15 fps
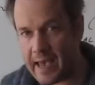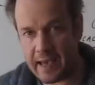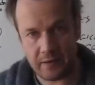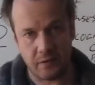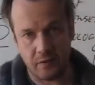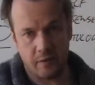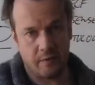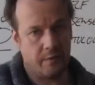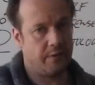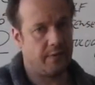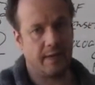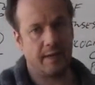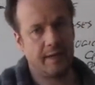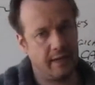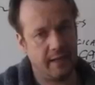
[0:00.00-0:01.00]
the essence of
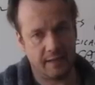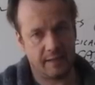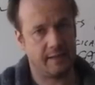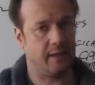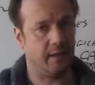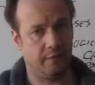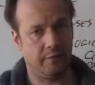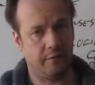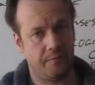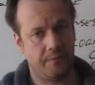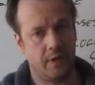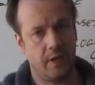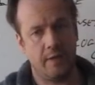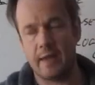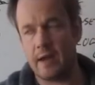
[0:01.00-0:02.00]
thinking itself.
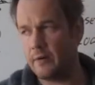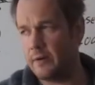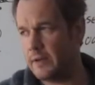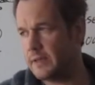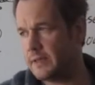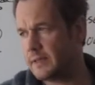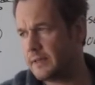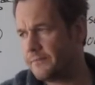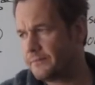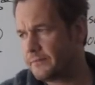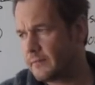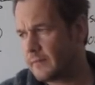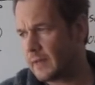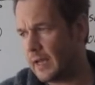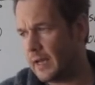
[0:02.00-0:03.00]
There is
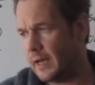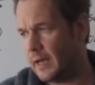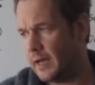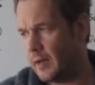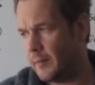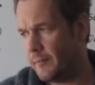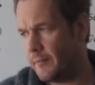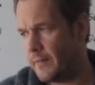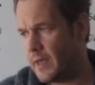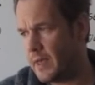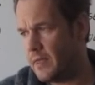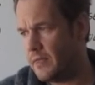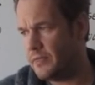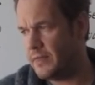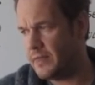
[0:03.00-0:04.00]

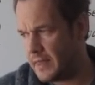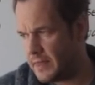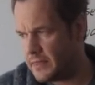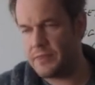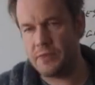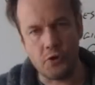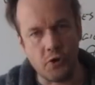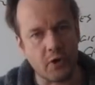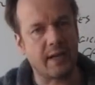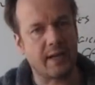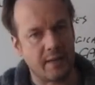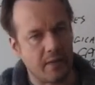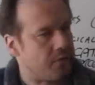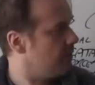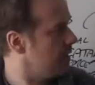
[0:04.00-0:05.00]

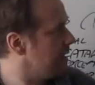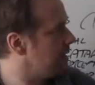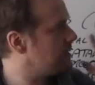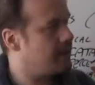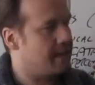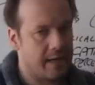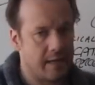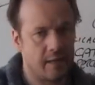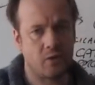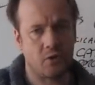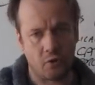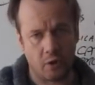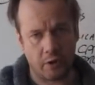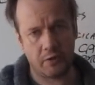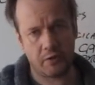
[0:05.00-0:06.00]
these
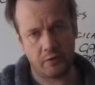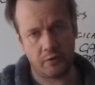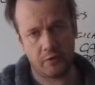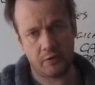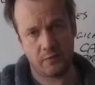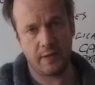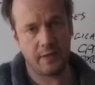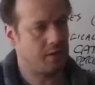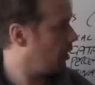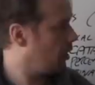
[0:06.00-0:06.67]
structures,